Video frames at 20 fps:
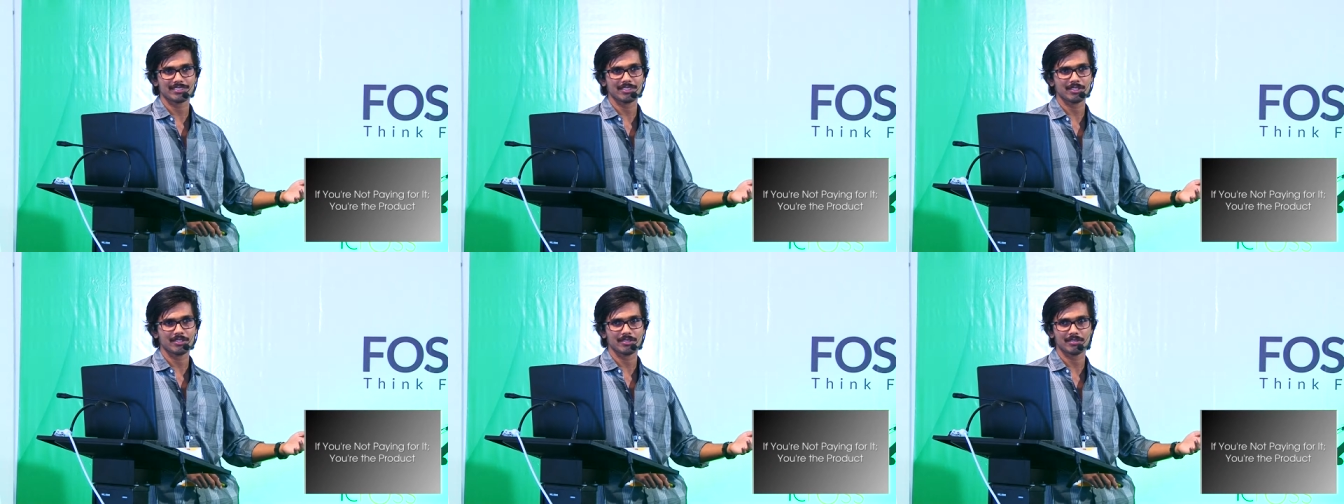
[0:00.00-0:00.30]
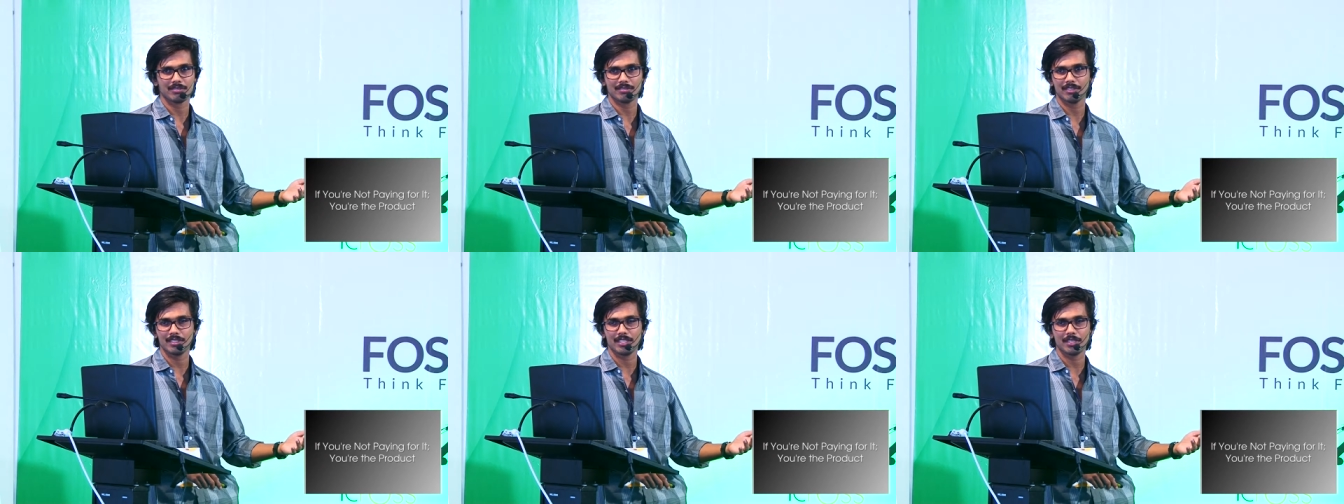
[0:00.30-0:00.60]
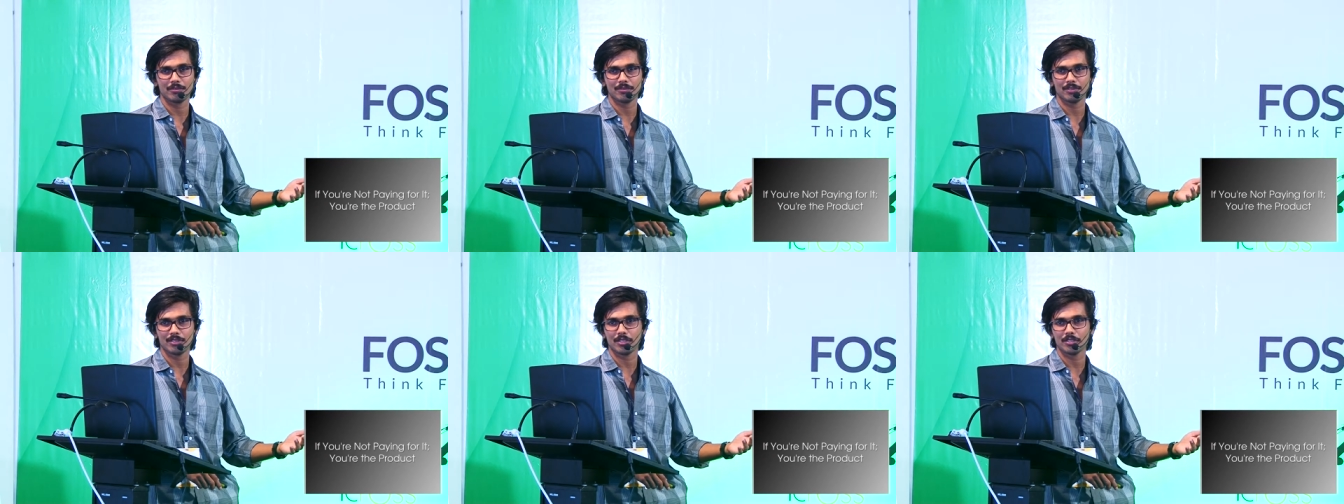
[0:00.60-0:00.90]
No,
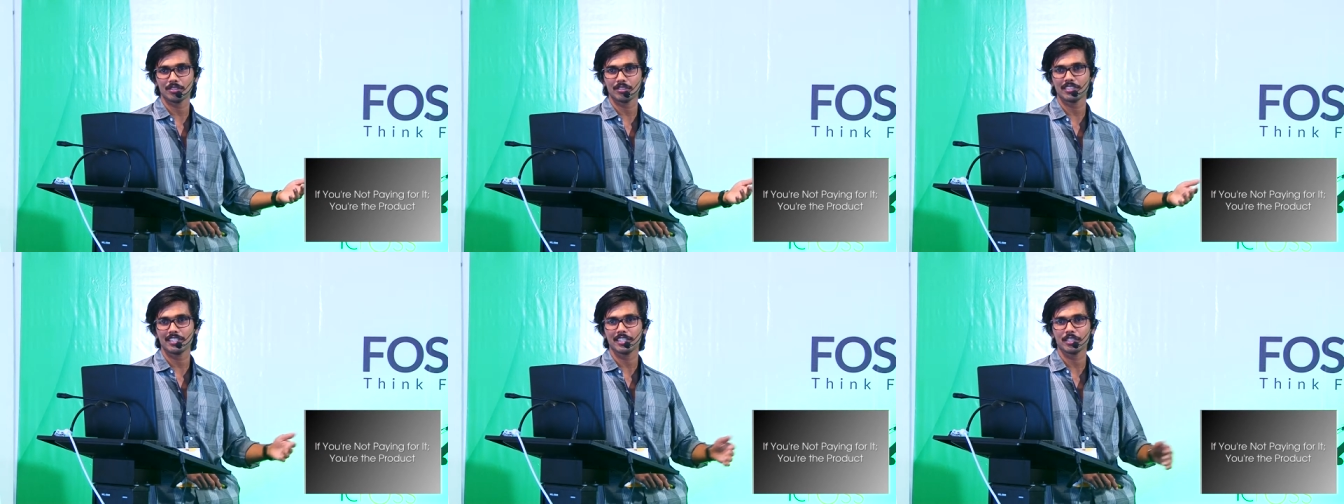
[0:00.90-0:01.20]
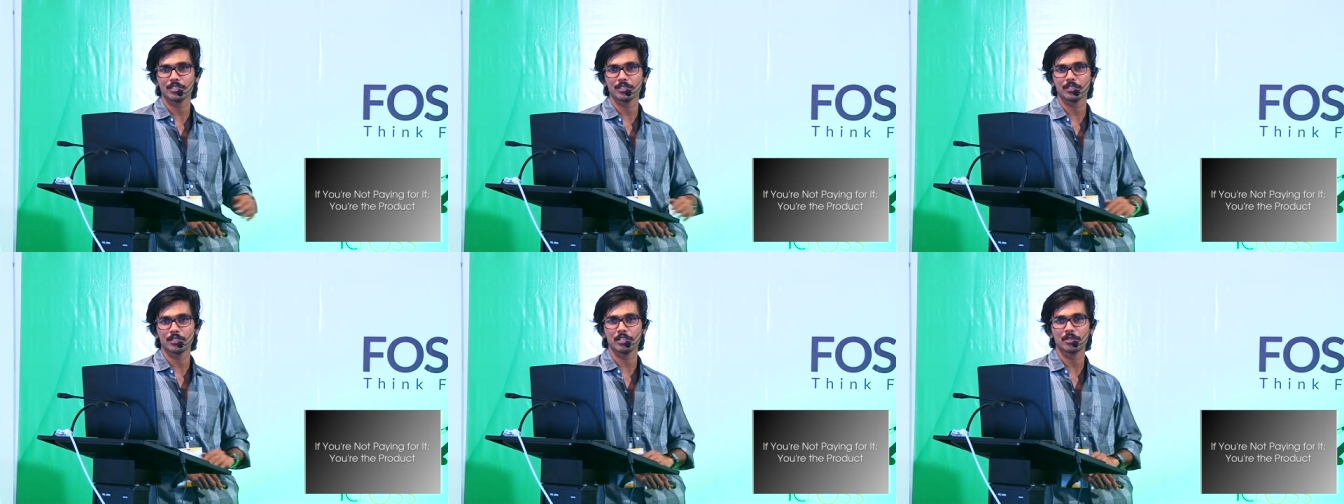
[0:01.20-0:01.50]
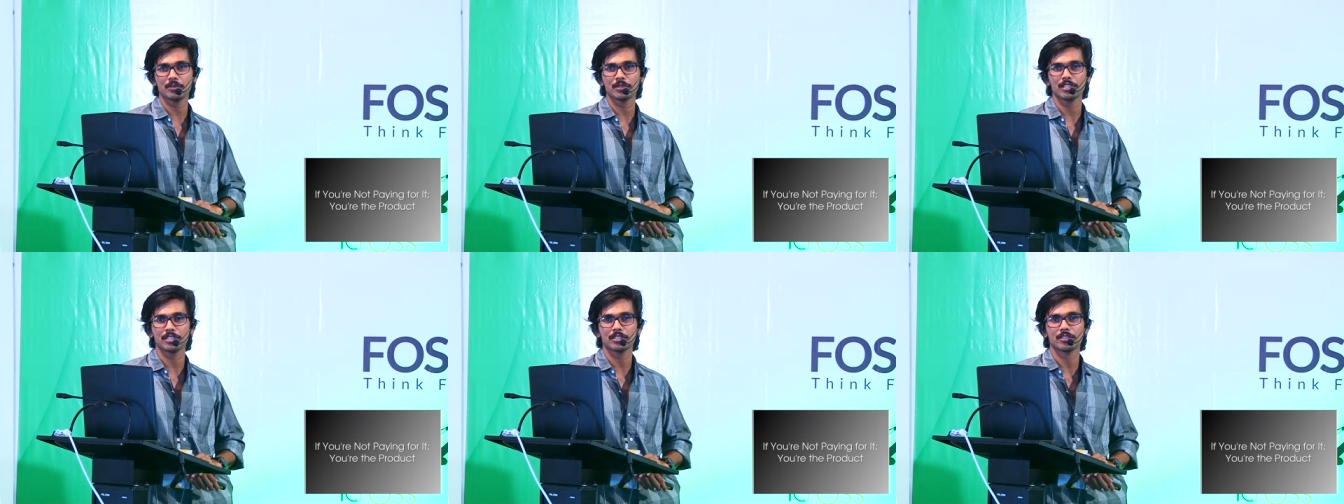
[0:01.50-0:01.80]
I'm not talking, talking
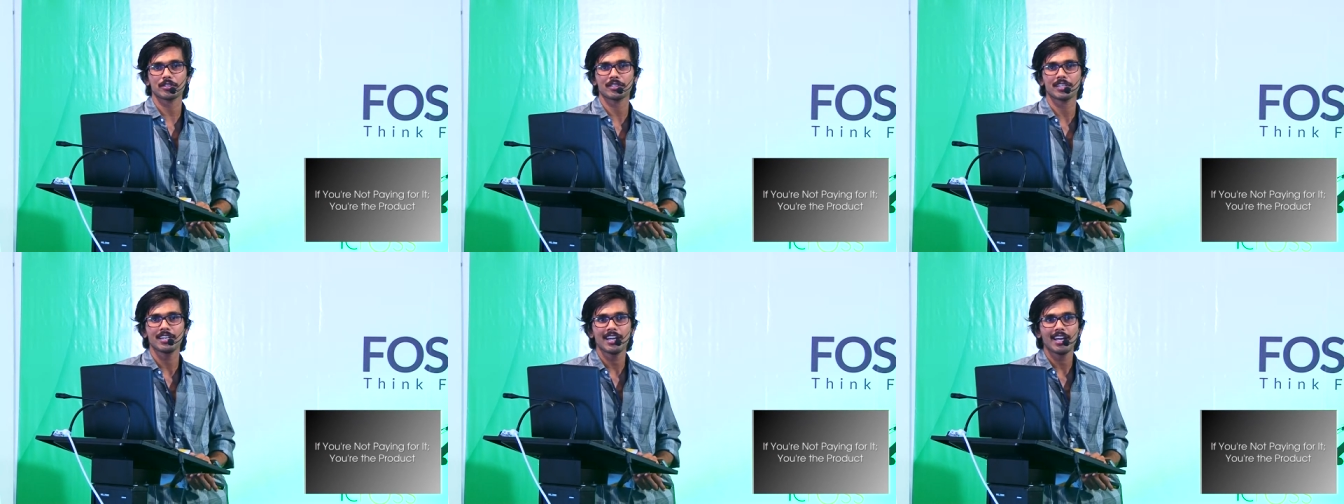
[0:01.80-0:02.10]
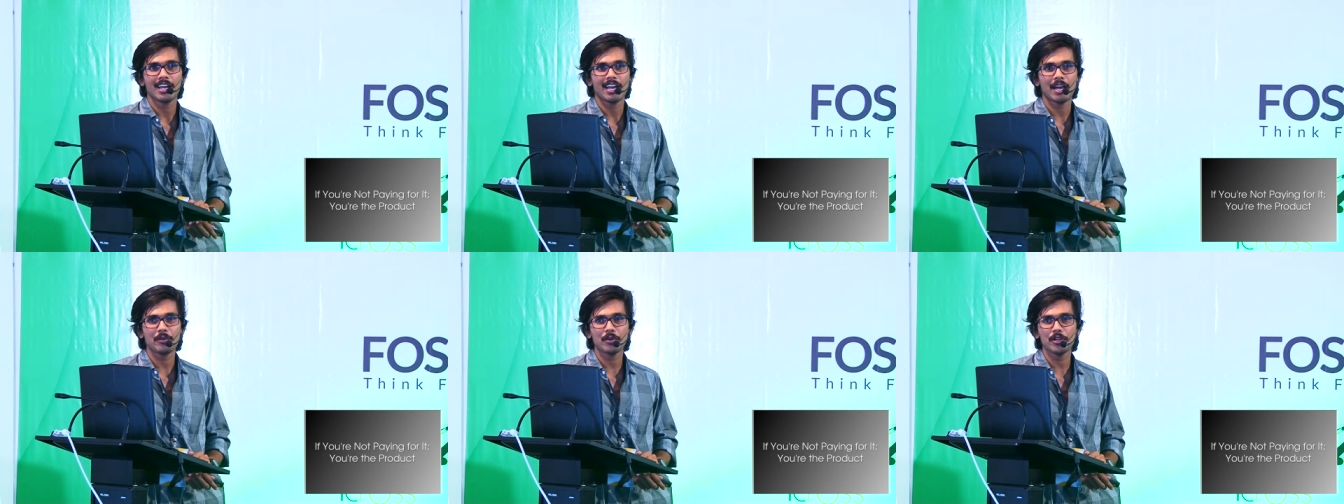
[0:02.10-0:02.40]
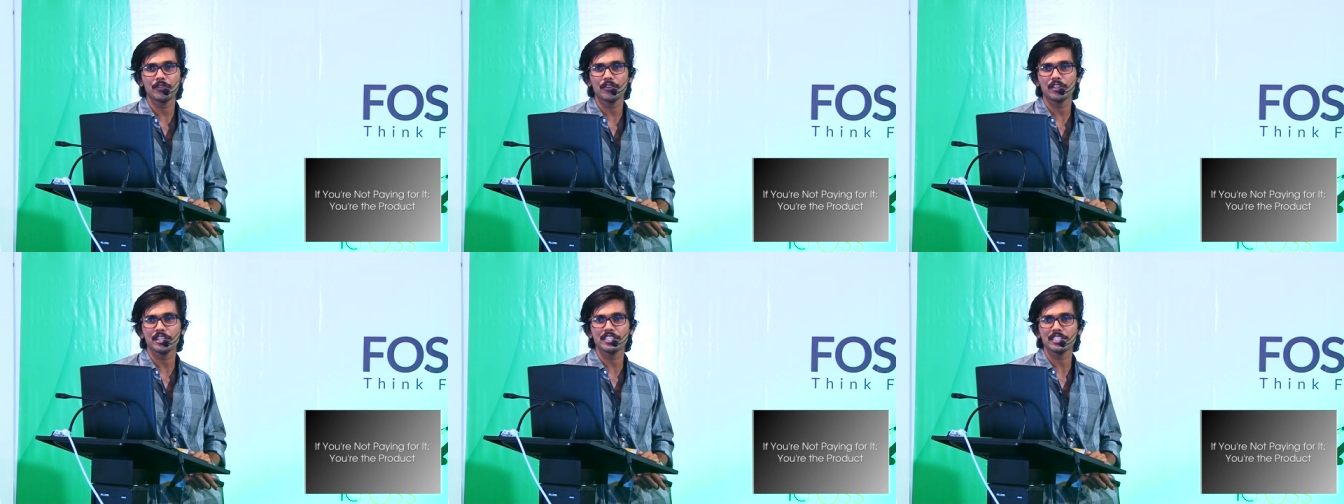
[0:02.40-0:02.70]
about TikTok. How many
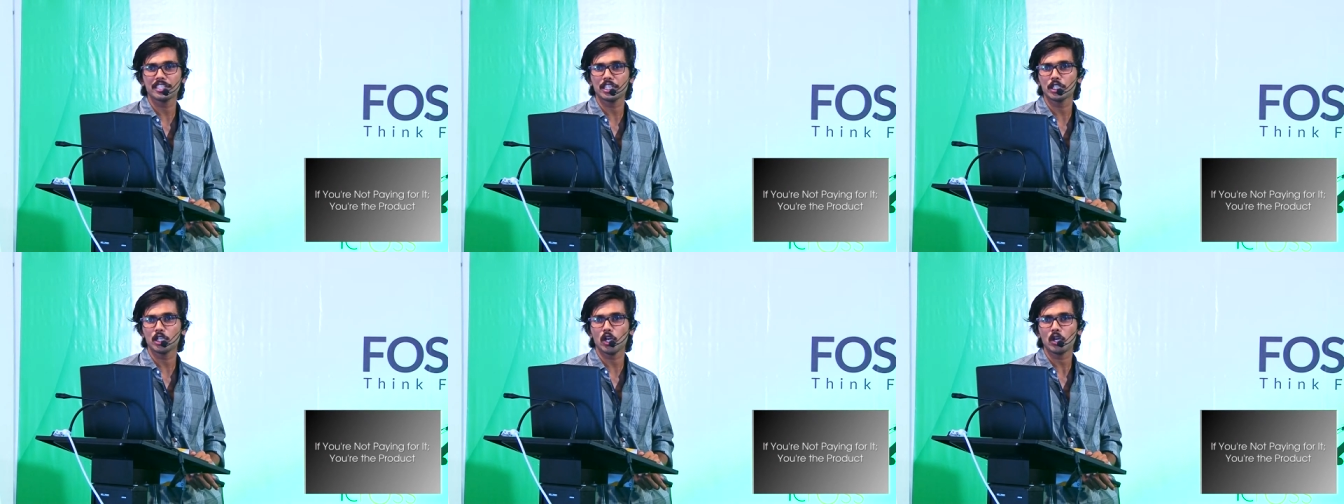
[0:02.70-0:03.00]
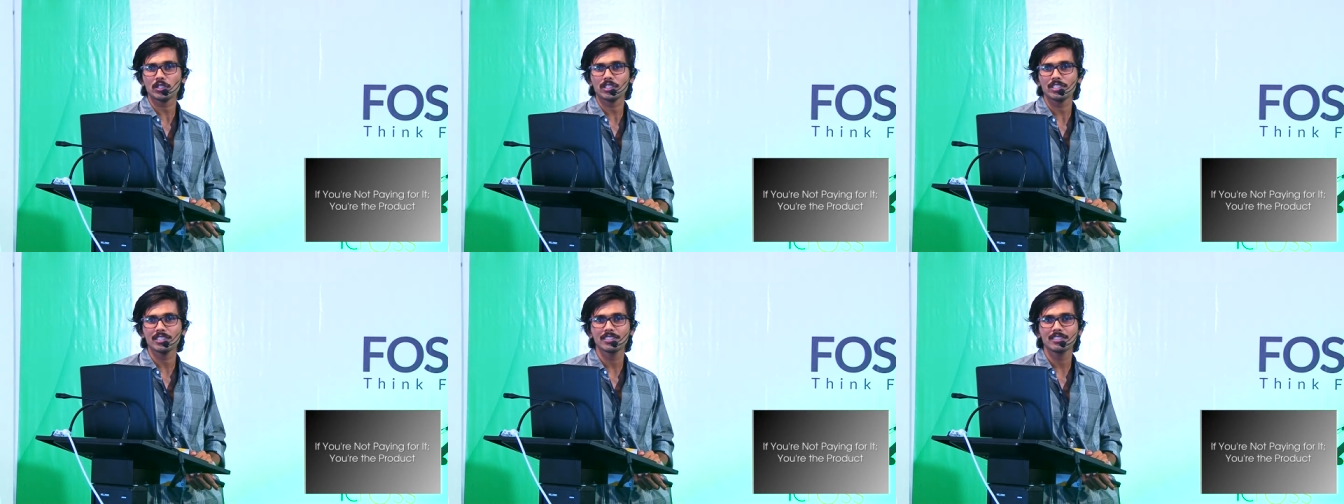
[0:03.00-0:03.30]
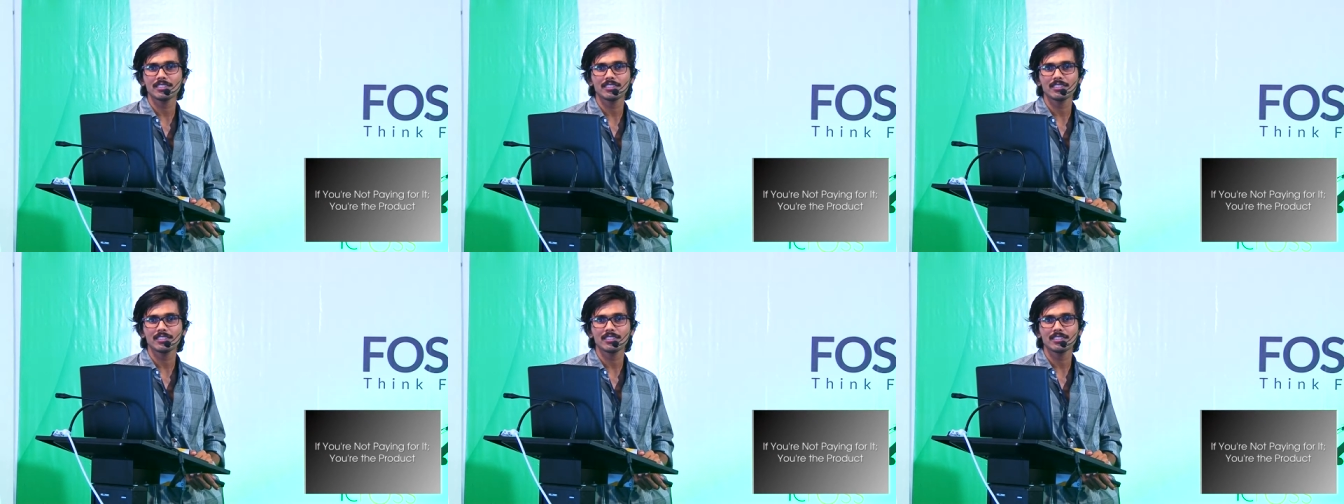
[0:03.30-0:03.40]
of you are in TikTok?